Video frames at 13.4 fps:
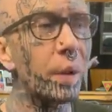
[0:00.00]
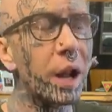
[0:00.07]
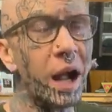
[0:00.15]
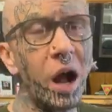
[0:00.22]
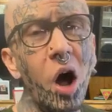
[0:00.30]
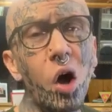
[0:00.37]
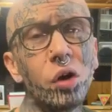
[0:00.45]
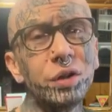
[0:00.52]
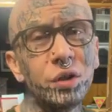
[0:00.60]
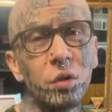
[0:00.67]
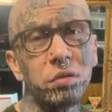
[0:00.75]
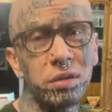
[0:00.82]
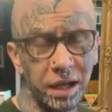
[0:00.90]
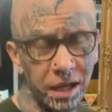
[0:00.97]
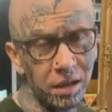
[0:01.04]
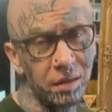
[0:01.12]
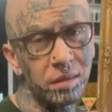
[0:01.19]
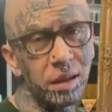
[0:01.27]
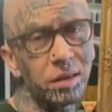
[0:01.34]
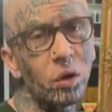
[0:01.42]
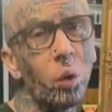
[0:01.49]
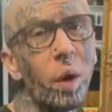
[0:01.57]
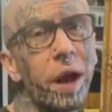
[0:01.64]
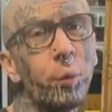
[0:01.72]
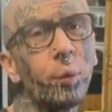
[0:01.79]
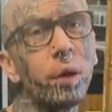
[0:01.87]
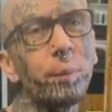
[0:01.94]
But I also think that the
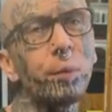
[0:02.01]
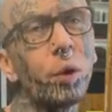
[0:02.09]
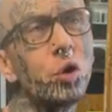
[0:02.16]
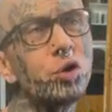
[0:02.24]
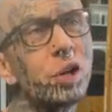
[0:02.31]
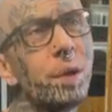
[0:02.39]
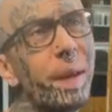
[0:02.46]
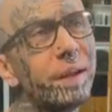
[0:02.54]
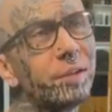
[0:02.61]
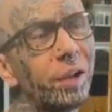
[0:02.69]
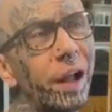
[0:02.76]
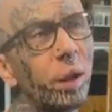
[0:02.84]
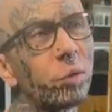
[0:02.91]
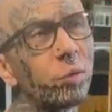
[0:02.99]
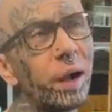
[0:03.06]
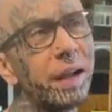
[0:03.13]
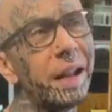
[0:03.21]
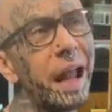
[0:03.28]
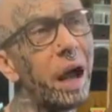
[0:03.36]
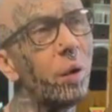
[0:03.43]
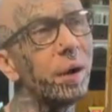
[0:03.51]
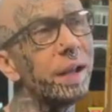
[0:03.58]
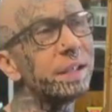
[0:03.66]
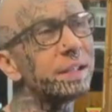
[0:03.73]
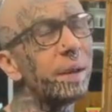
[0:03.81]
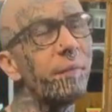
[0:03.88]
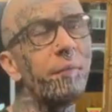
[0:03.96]
way we're approaching mental health right now
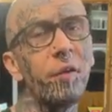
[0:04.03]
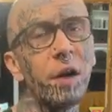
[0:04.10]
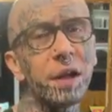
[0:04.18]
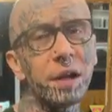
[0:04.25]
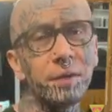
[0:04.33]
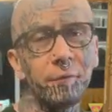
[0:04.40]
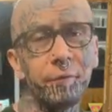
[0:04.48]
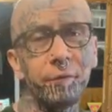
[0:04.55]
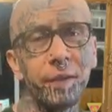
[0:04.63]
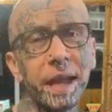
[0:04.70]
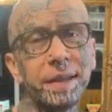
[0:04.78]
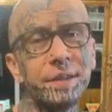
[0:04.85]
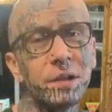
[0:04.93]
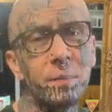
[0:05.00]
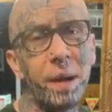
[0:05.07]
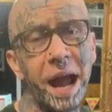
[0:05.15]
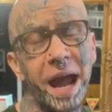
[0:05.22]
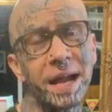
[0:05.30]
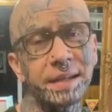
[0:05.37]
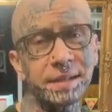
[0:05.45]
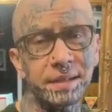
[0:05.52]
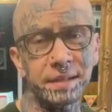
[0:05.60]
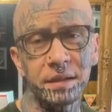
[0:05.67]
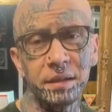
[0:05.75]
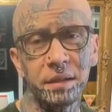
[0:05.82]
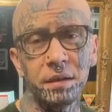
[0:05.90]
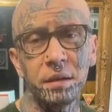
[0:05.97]
is some fucking victim
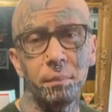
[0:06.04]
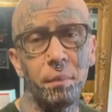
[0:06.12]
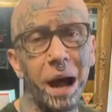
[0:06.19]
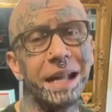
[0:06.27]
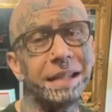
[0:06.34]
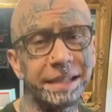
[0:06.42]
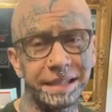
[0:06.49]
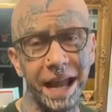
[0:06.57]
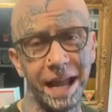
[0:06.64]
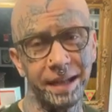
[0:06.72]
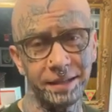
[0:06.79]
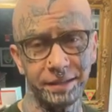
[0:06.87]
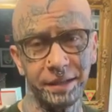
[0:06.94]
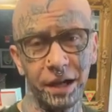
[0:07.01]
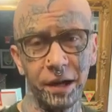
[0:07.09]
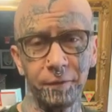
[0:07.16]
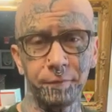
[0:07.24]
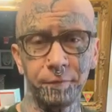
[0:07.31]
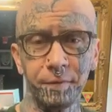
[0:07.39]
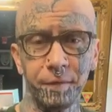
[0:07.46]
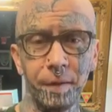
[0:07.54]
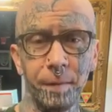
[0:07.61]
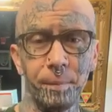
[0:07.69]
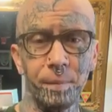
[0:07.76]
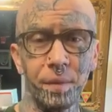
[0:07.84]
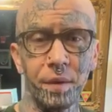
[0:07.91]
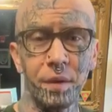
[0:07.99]
ass mindset stuff
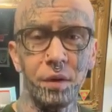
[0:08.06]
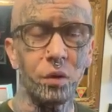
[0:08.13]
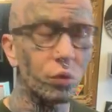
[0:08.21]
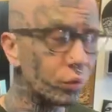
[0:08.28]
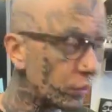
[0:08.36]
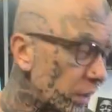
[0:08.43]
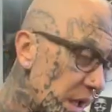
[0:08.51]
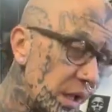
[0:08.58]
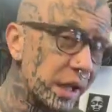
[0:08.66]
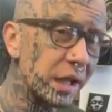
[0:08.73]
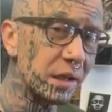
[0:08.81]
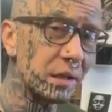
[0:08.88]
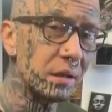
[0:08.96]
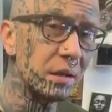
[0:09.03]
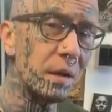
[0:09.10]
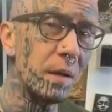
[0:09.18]
really,